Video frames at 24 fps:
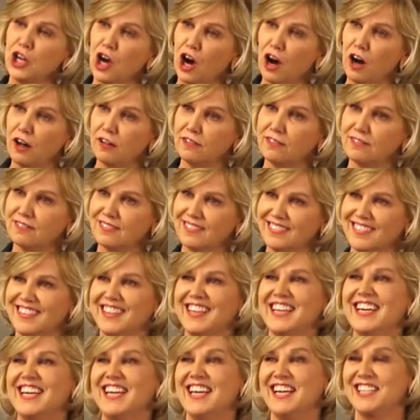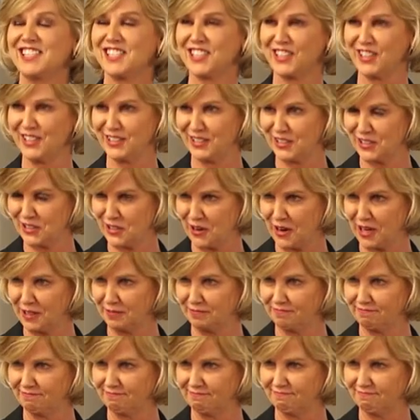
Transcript: in all, it's a good start."